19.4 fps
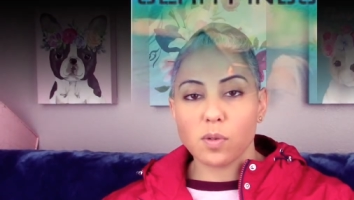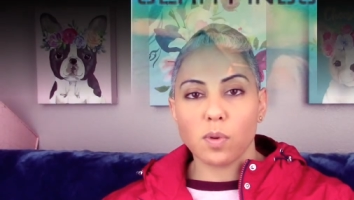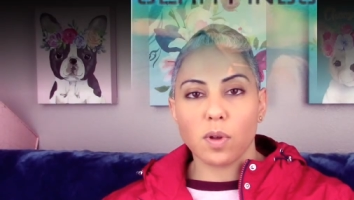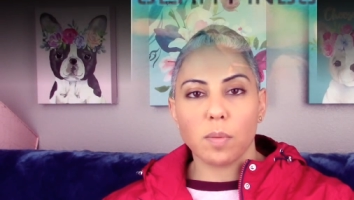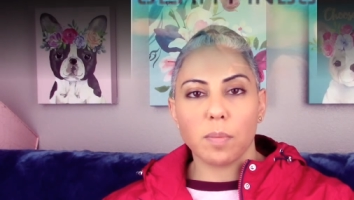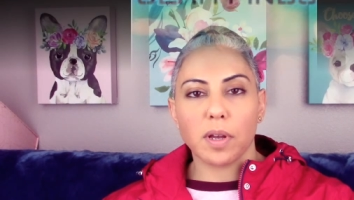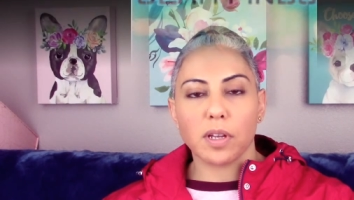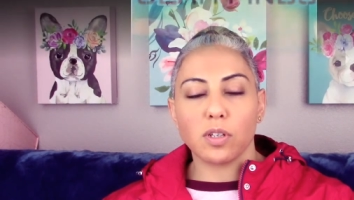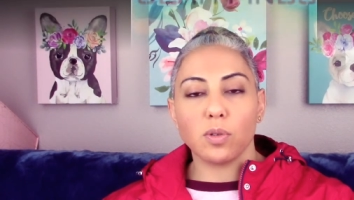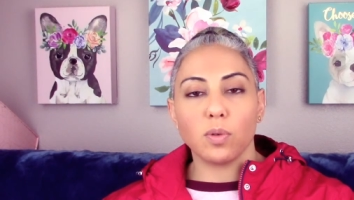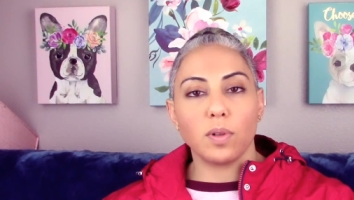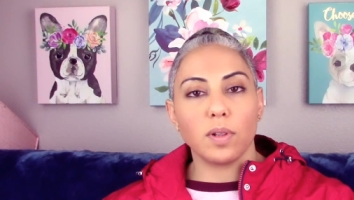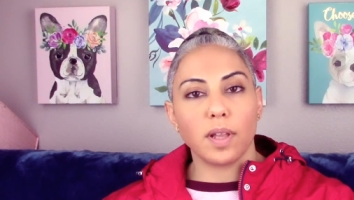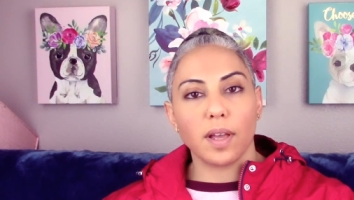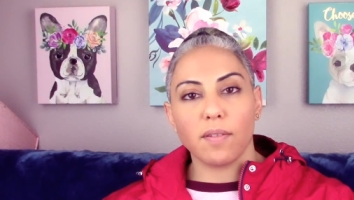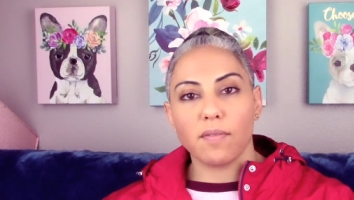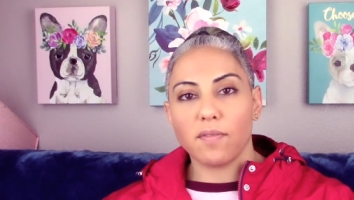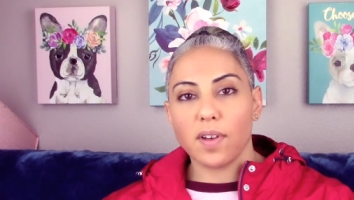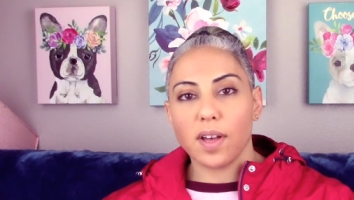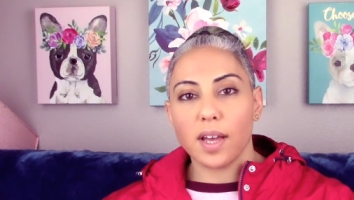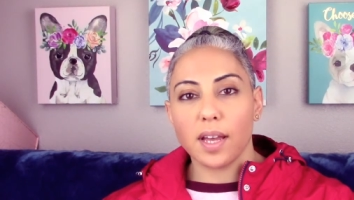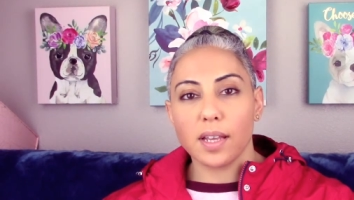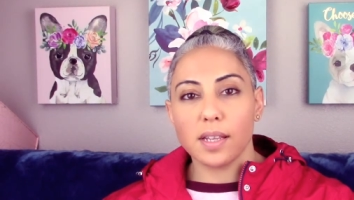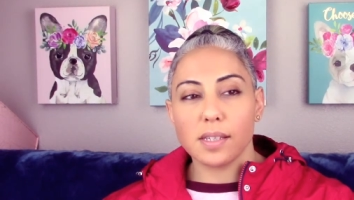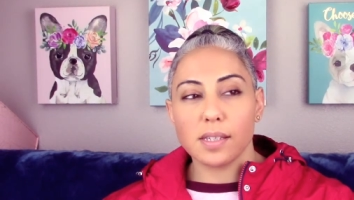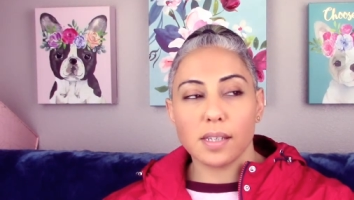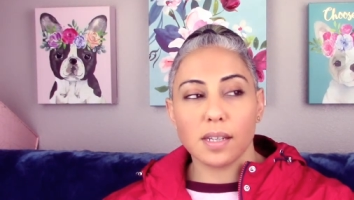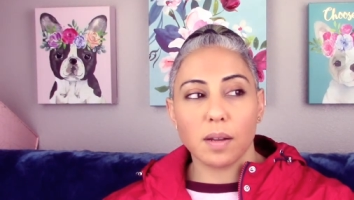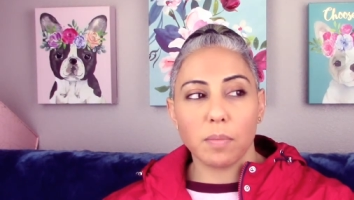welcome back to Glam
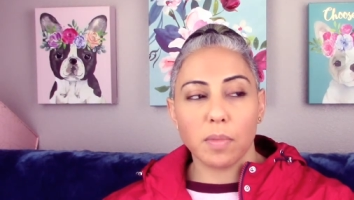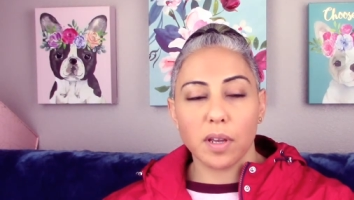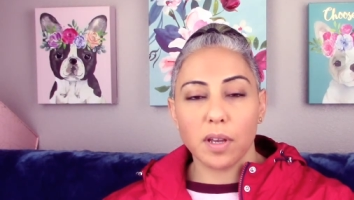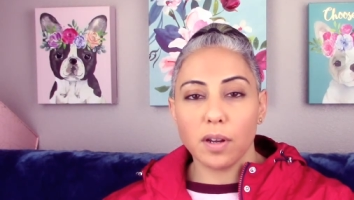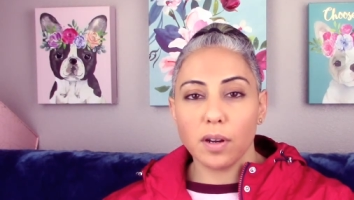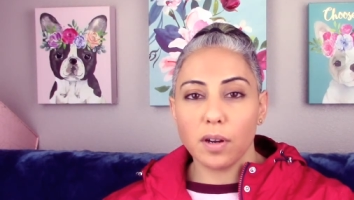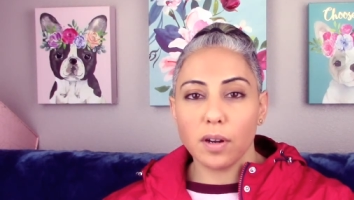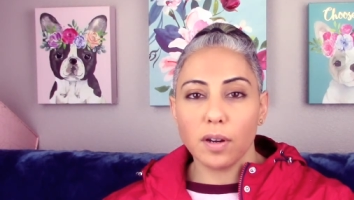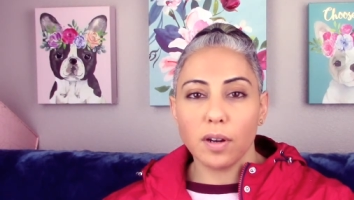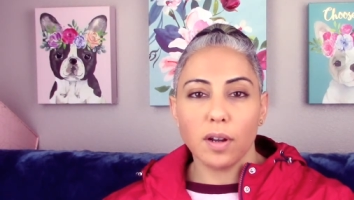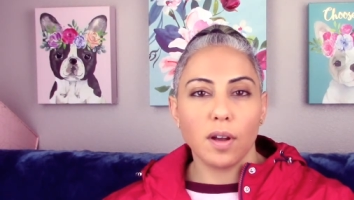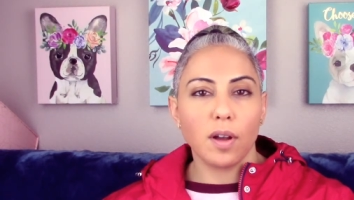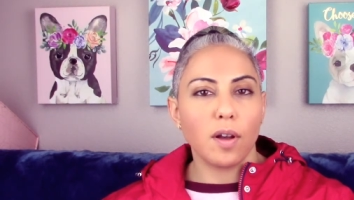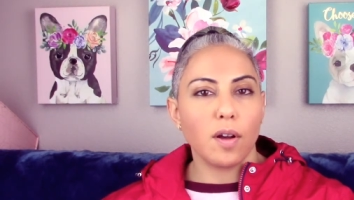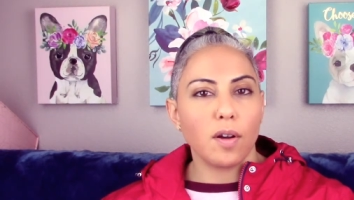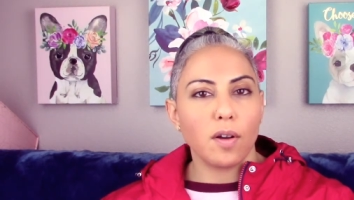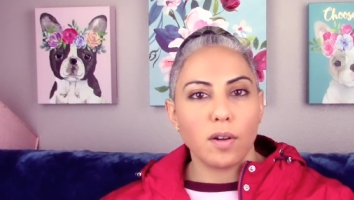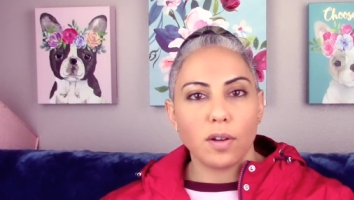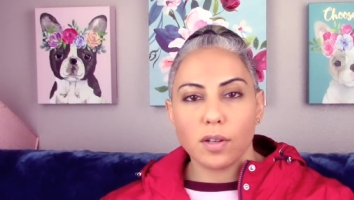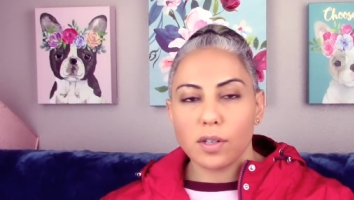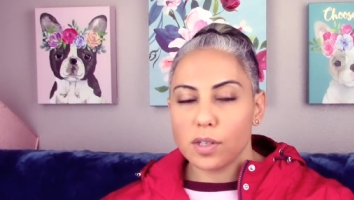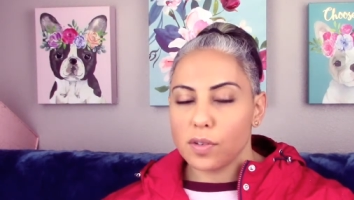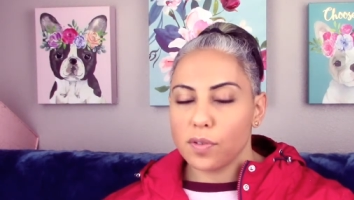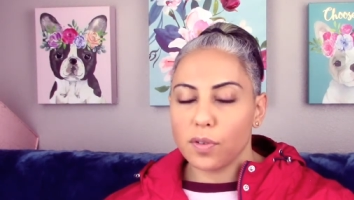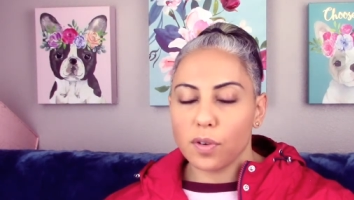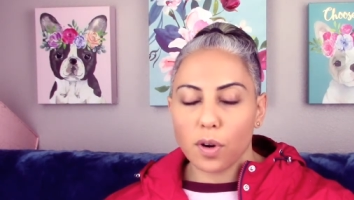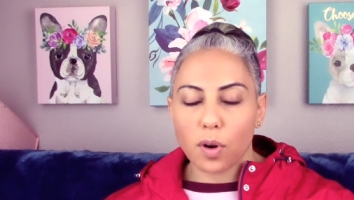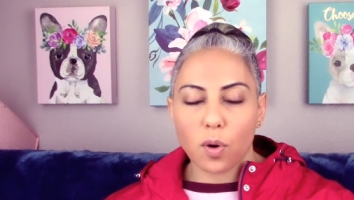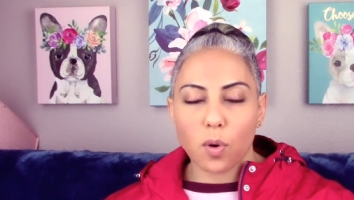Finds, and I'm here just
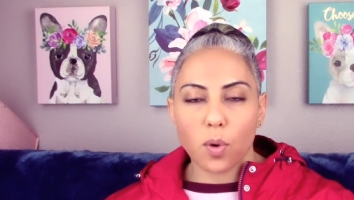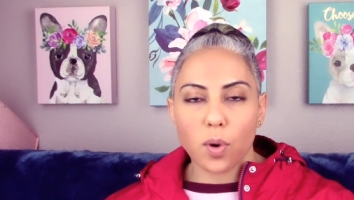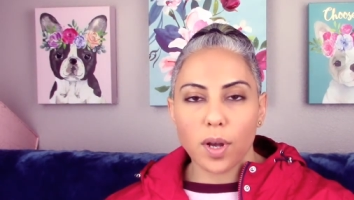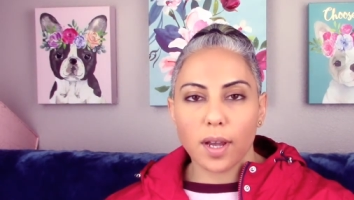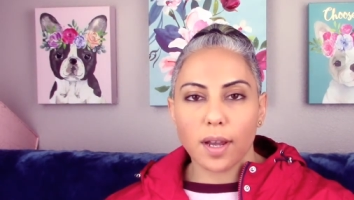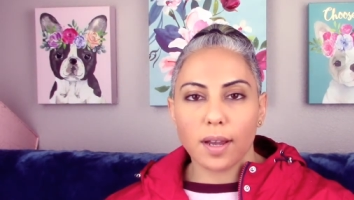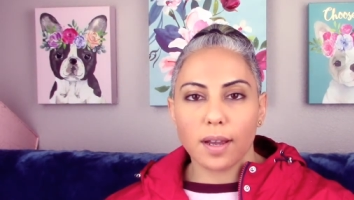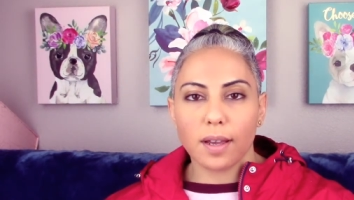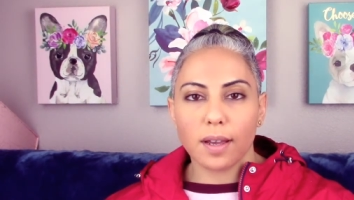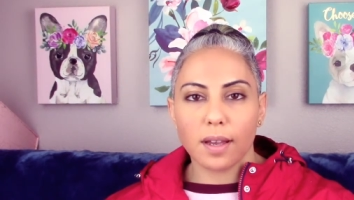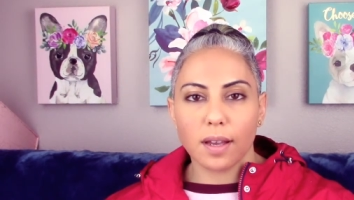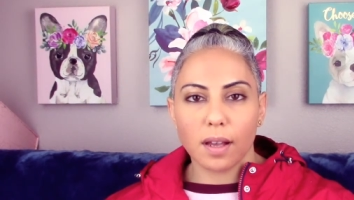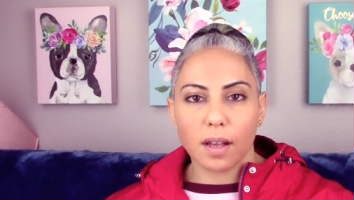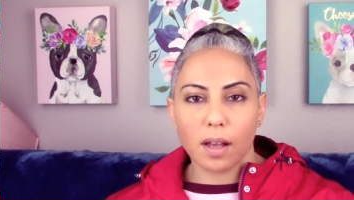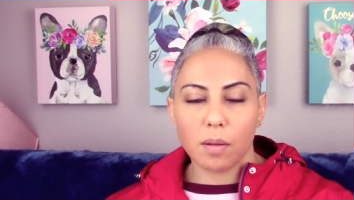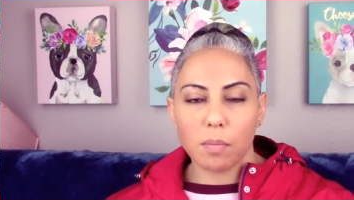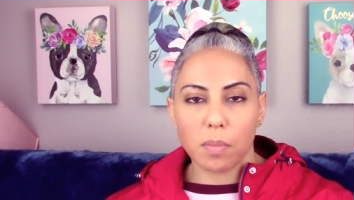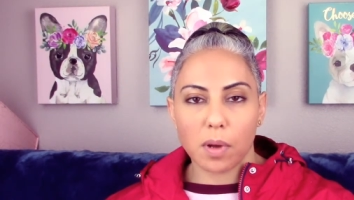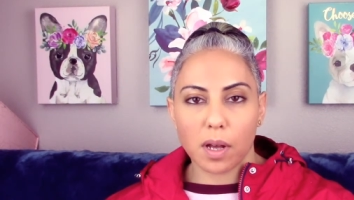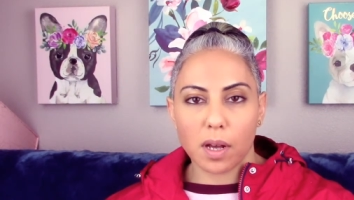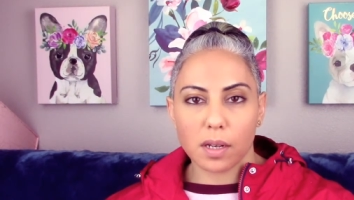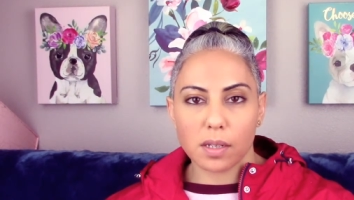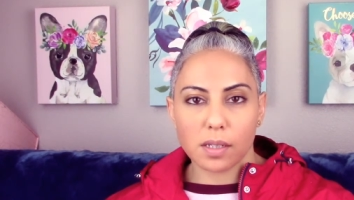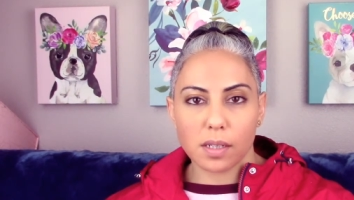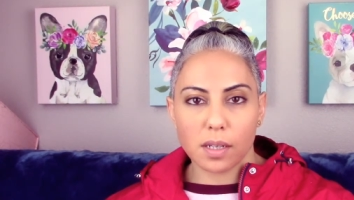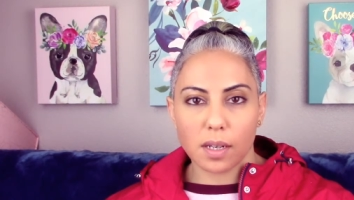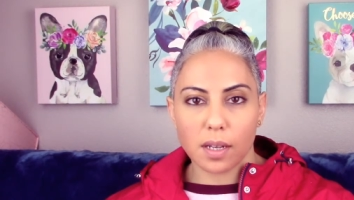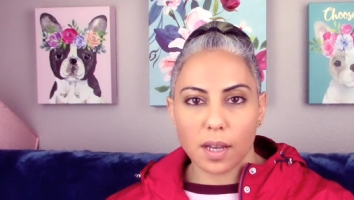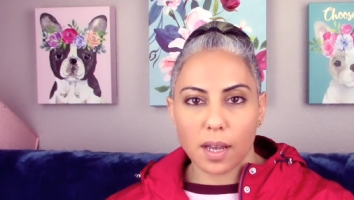for a quick
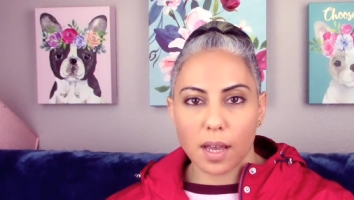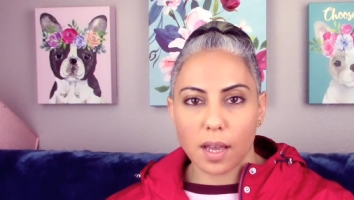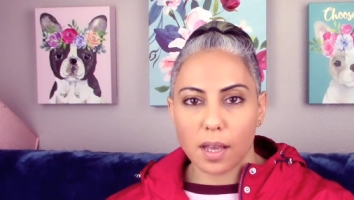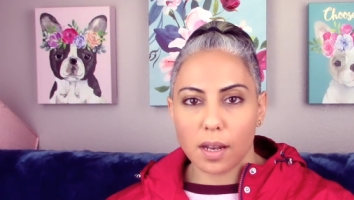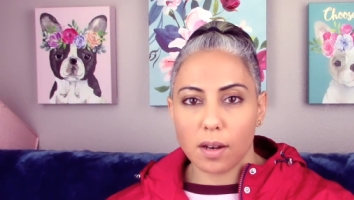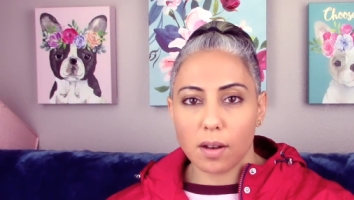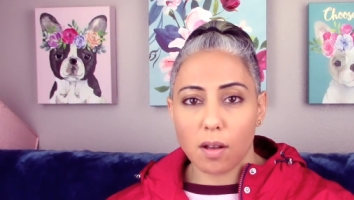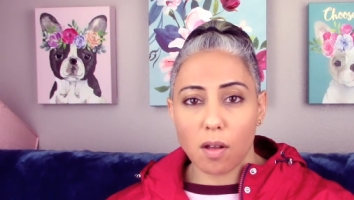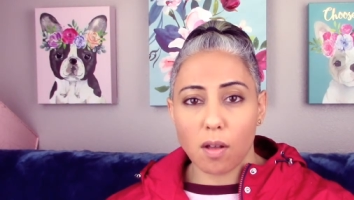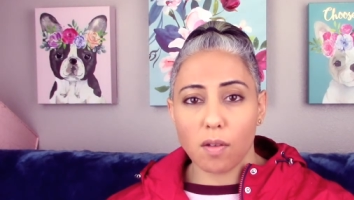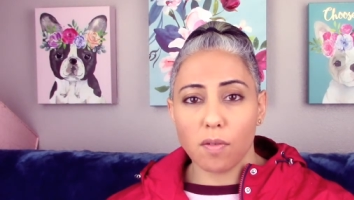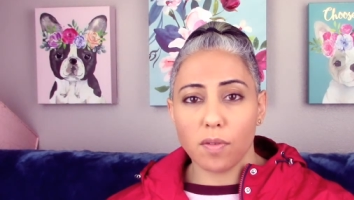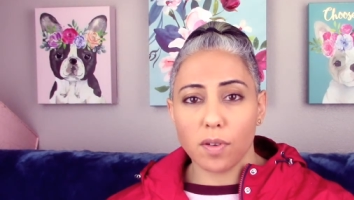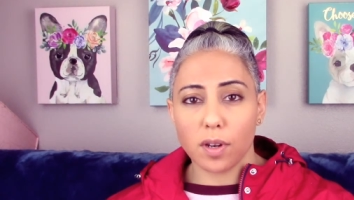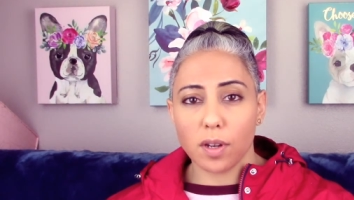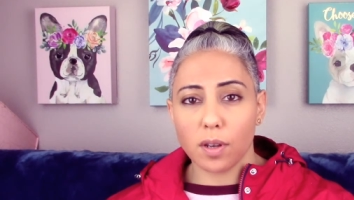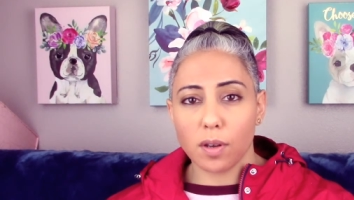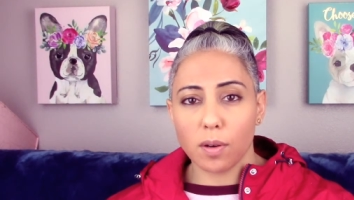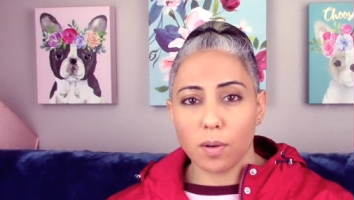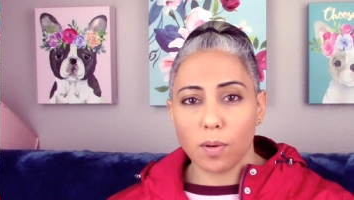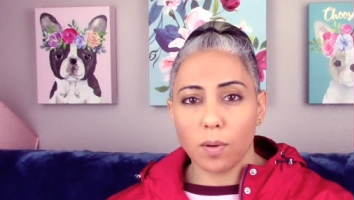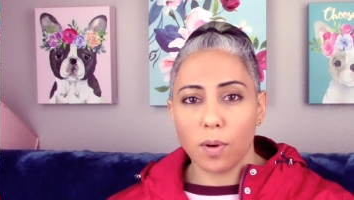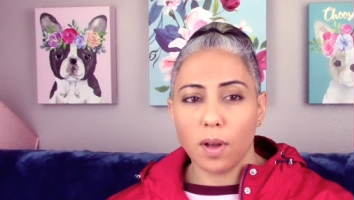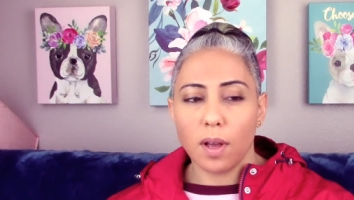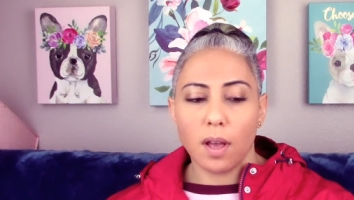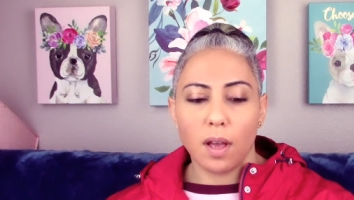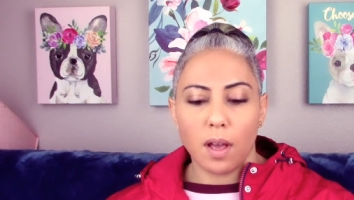unboxing and haul video.